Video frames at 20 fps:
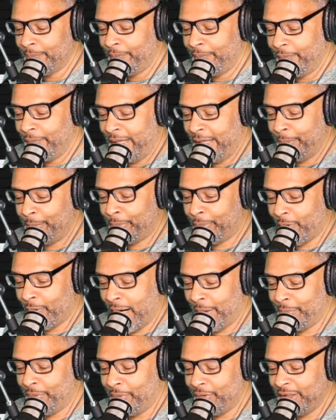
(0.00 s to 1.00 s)
And
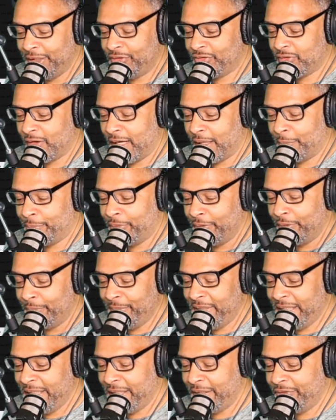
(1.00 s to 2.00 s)
probably try to put
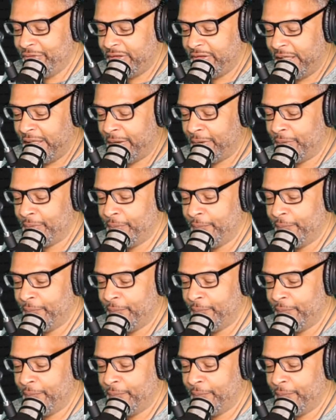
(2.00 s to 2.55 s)
me in jail.